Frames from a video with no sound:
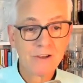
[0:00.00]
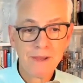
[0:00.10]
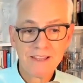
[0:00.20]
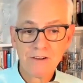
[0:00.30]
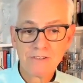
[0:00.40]

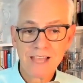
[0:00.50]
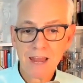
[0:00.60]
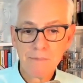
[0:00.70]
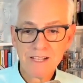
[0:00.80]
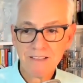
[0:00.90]
But there's
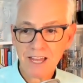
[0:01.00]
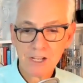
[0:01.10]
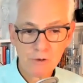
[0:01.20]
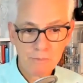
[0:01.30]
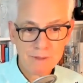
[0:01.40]
got to be a lot
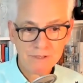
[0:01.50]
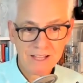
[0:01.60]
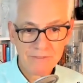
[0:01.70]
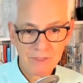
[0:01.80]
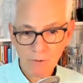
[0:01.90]
of good
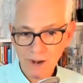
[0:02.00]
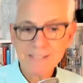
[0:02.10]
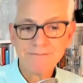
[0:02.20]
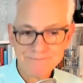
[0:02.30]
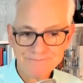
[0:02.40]
people out there,
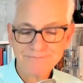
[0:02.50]
right?